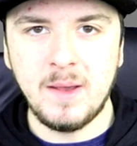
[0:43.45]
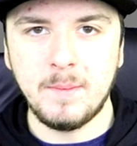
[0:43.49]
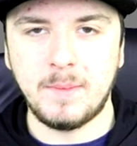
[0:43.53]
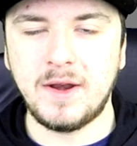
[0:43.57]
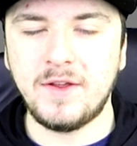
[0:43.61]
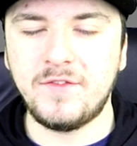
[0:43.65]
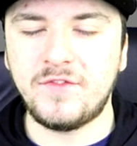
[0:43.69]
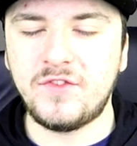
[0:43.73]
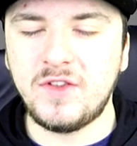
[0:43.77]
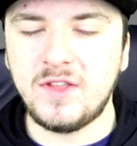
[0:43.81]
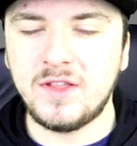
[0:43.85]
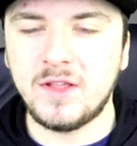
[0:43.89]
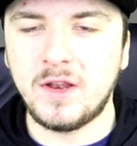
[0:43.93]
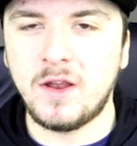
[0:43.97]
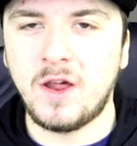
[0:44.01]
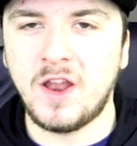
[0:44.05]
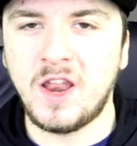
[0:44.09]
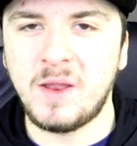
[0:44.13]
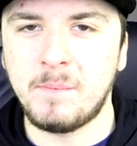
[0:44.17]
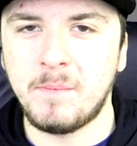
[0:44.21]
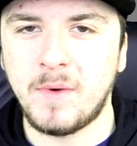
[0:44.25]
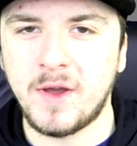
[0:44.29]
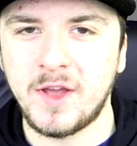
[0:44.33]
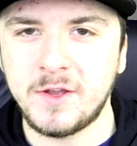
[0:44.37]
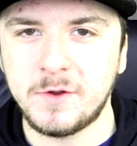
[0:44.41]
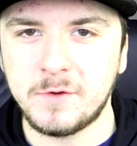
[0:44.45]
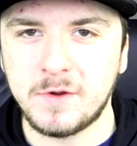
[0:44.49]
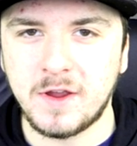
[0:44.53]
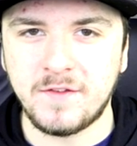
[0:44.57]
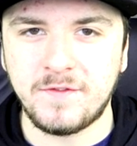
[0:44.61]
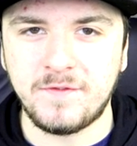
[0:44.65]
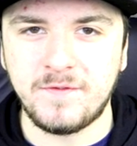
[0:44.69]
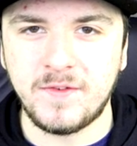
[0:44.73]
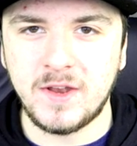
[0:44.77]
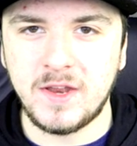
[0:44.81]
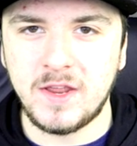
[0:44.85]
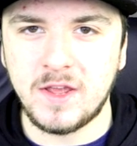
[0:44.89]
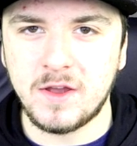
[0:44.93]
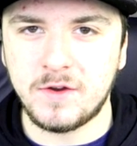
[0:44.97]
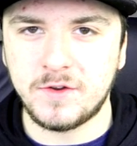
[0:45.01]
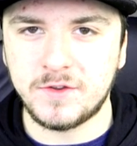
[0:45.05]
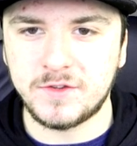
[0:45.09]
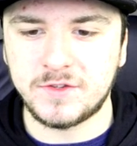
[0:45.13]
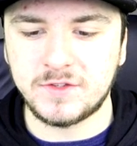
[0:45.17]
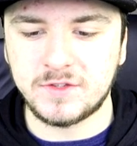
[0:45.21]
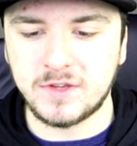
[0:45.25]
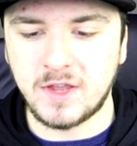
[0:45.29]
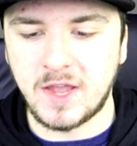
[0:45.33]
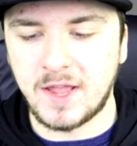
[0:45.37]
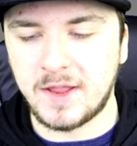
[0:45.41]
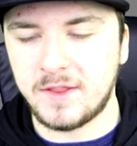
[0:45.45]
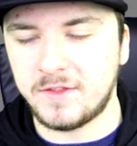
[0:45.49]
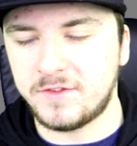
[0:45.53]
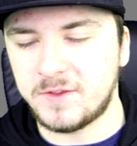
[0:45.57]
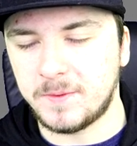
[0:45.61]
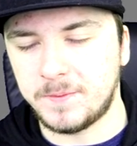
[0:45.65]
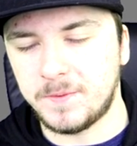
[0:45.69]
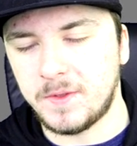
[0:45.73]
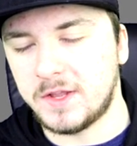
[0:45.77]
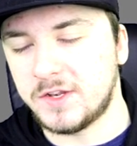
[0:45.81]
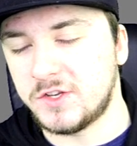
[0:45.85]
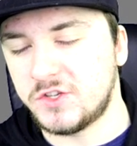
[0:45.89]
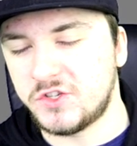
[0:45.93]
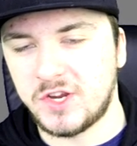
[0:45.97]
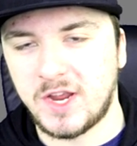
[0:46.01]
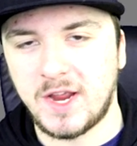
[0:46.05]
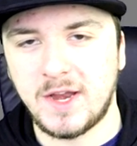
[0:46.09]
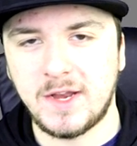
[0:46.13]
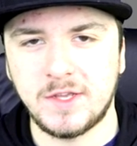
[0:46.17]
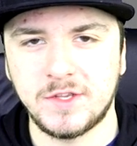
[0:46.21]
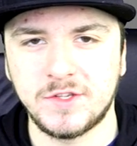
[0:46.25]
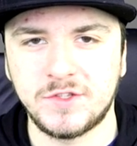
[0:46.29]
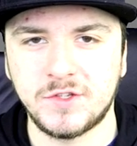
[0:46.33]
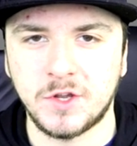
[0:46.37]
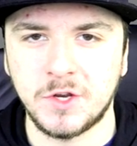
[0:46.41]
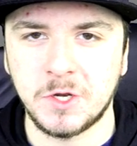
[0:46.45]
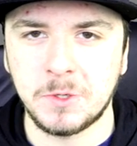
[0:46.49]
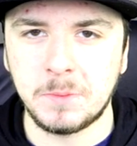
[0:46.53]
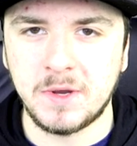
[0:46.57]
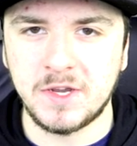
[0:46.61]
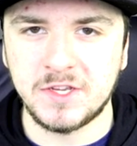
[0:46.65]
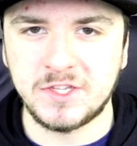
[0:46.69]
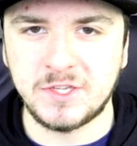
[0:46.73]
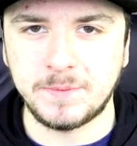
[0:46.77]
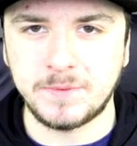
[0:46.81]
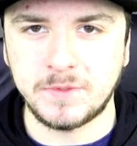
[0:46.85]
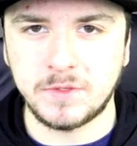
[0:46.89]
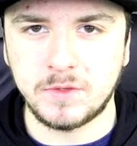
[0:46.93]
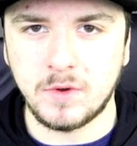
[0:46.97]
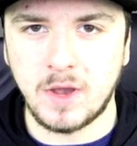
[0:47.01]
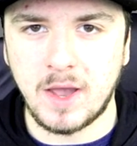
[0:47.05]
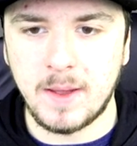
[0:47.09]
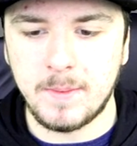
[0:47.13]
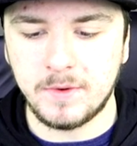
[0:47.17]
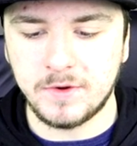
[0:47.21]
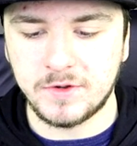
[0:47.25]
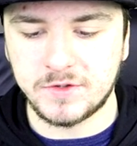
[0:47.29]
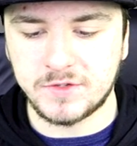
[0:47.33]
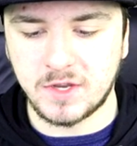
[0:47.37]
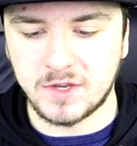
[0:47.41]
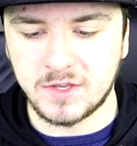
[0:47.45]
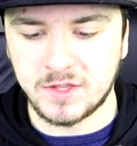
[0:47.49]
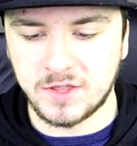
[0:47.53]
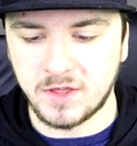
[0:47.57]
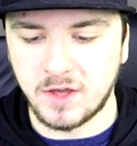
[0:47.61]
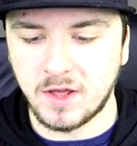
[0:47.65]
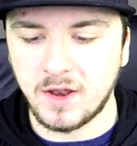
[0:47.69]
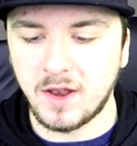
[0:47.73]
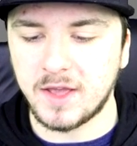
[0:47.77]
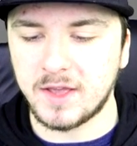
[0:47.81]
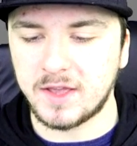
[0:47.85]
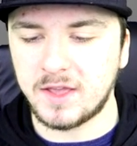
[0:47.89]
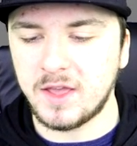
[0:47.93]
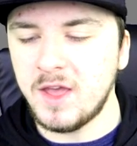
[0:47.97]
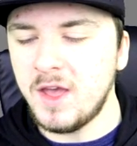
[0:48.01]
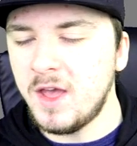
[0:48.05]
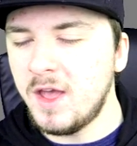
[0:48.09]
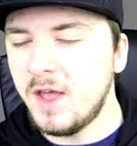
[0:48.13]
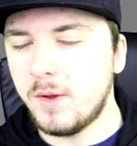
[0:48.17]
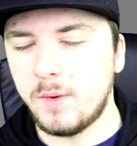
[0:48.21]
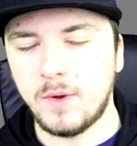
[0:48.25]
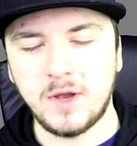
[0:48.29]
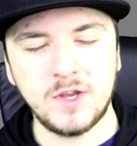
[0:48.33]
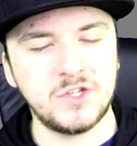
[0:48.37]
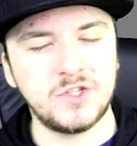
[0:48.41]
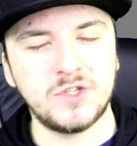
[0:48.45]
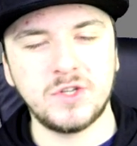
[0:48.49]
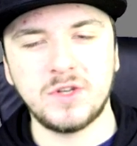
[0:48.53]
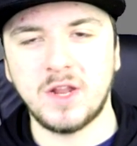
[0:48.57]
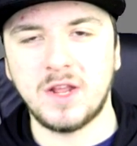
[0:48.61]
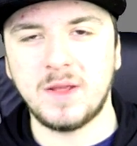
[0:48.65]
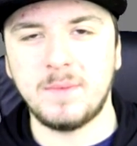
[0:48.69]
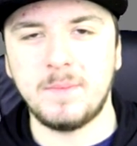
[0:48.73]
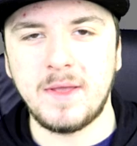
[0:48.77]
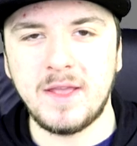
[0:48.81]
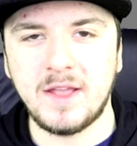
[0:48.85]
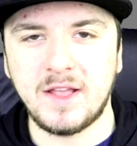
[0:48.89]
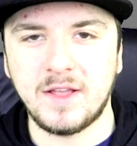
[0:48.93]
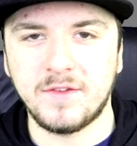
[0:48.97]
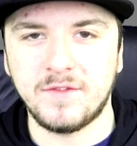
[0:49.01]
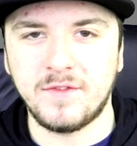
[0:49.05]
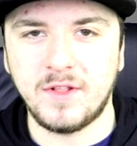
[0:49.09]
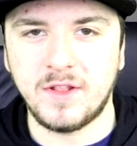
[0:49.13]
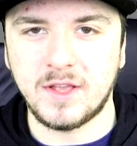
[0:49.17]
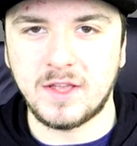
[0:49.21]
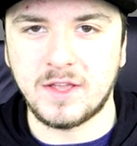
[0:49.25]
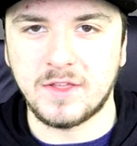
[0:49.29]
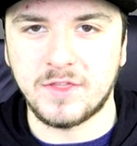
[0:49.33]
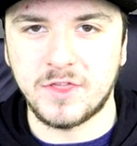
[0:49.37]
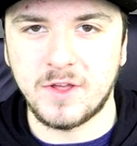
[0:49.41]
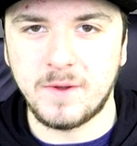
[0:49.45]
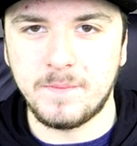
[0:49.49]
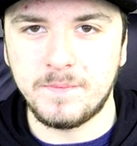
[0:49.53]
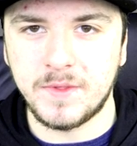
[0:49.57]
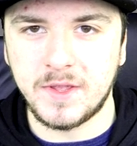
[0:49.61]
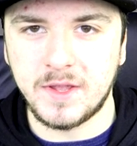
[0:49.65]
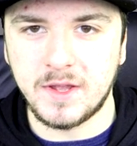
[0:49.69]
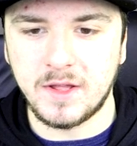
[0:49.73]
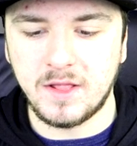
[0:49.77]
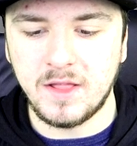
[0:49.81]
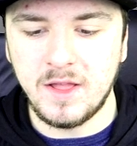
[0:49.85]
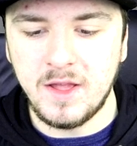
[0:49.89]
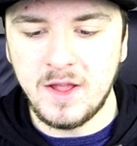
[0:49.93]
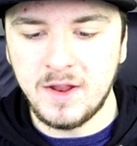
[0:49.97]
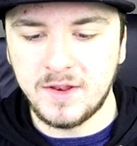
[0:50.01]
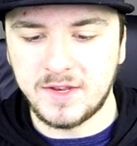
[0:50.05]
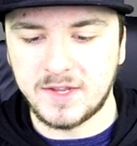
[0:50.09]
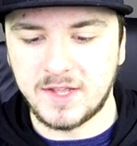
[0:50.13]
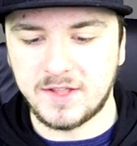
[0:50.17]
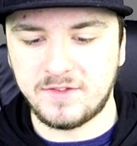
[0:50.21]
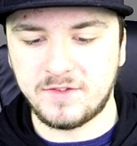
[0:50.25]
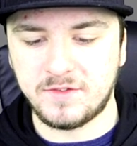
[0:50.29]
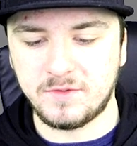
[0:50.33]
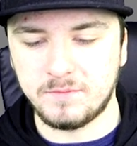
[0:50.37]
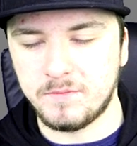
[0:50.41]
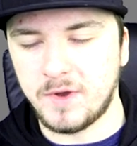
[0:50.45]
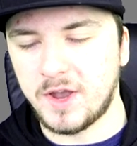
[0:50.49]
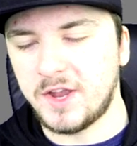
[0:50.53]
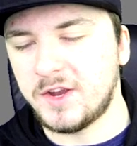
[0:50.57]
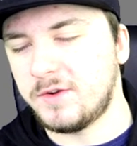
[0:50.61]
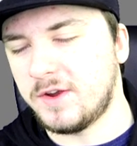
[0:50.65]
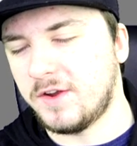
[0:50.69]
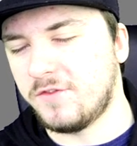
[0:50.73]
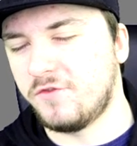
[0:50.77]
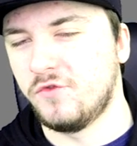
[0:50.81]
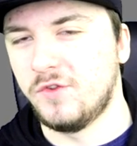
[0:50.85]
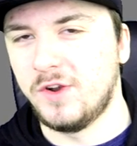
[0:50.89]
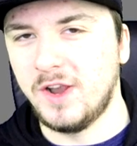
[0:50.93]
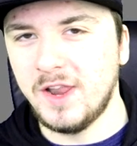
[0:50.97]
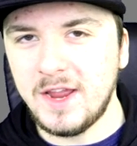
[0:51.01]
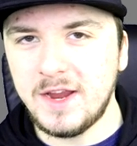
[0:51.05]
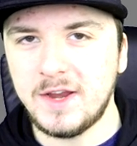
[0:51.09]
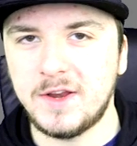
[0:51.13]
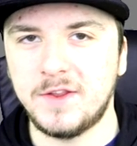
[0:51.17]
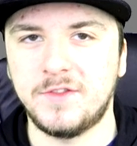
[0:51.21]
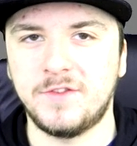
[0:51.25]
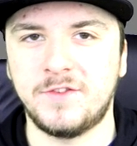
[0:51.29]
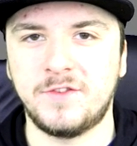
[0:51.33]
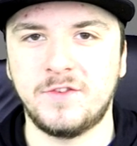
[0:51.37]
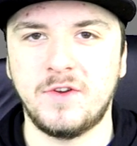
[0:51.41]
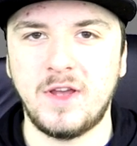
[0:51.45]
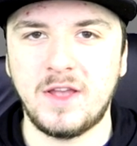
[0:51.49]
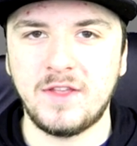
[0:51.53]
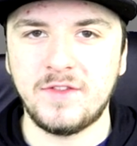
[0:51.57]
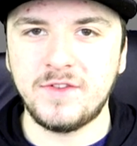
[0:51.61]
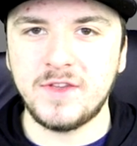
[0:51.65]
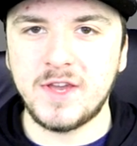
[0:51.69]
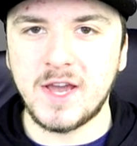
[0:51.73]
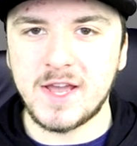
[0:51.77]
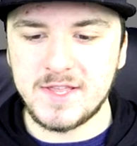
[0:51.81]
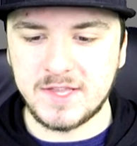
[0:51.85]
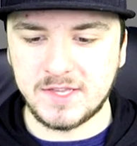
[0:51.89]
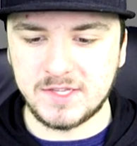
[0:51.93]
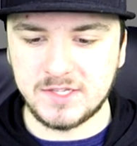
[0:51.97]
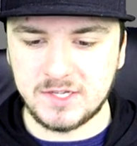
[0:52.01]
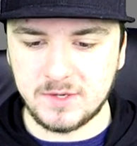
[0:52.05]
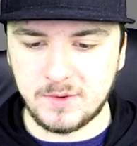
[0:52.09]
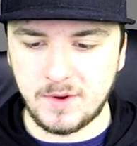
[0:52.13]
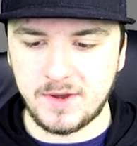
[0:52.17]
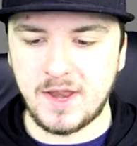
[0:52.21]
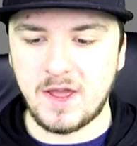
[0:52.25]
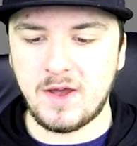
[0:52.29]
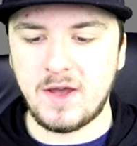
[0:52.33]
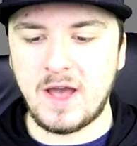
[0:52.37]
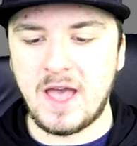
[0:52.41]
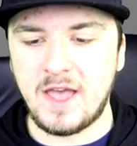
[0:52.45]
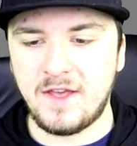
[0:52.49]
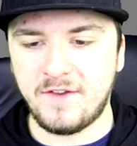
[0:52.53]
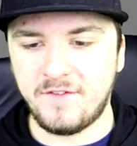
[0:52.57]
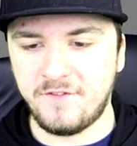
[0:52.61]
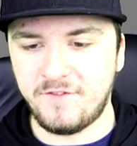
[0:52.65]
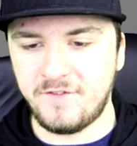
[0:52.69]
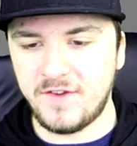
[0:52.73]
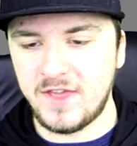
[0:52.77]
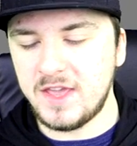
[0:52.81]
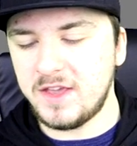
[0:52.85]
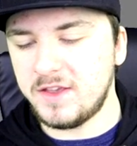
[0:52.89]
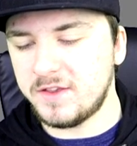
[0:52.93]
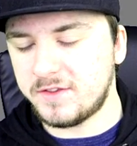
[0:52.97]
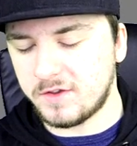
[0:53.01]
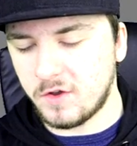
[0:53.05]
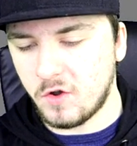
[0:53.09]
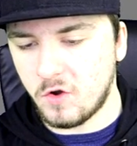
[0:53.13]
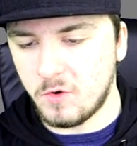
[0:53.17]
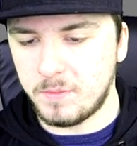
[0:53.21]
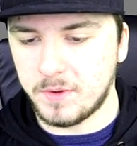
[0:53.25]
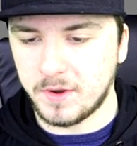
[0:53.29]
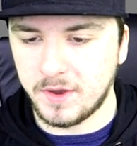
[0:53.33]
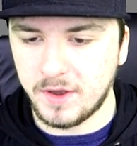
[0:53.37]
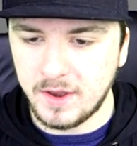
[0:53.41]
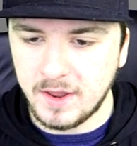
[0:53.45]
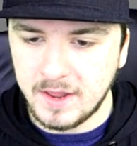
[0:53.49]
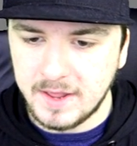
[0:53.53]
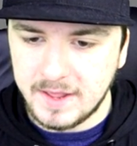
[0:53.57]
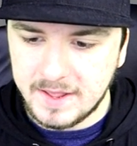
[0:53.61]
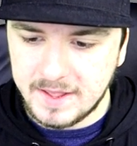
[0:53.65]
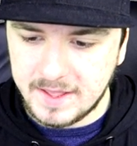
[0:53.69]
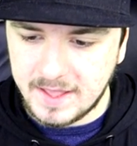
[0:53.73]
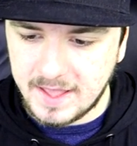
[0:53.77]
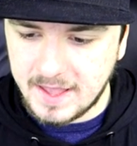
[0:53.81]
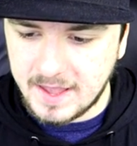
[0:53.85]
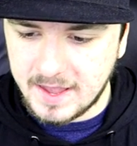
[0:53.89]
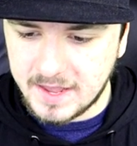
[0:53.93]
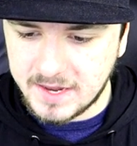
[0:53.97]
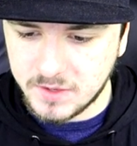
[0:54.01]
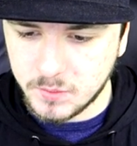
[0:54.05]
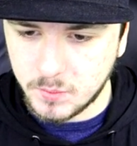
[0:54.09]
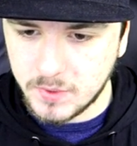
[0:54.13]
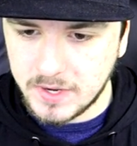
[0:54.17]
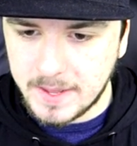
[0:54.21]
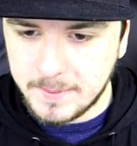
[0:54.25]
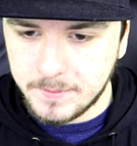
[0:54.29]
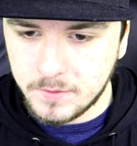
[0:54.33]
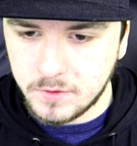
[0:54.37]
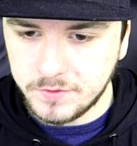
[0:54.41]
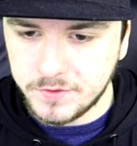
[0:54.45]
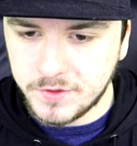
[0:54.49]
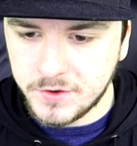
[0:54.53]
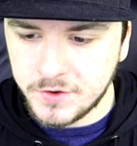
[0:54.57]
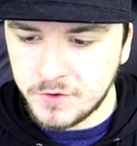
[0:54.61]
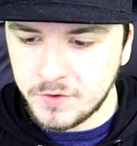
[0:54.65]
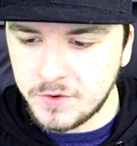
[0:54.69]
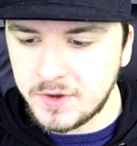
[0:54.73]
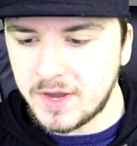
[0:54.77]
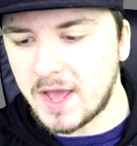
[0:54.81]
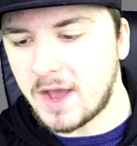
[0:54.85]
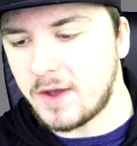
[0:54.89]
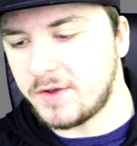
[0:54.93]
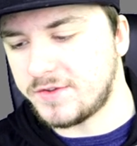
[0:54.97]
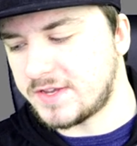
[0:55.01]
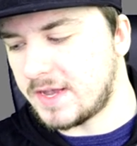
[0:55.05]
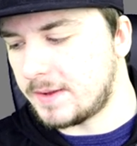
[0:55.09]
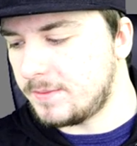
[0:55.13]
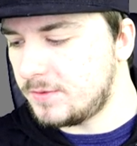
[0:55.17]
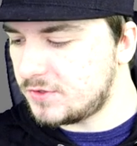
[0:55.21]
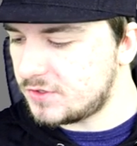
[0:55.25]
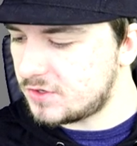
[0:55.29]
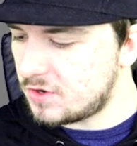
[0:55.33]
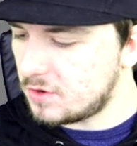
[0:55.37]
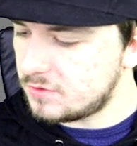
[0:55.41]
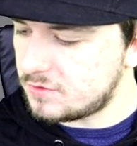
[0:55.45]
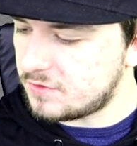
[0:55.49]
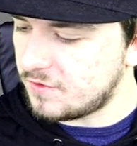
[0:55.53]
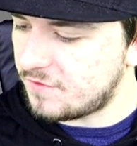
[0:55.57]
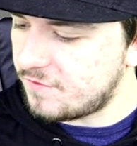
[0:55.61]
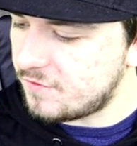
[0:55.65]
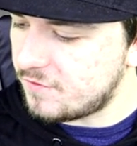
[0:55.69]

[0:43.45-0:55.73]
But I've seen a lot of Minecraft videos and, and channels under my subscribers. I thought like, why shouldn't I make a, like a thumbnail that that's Minecraft related. So as you guys can see right now, I have Vegas open, and what I'm going to do now is I'm just going to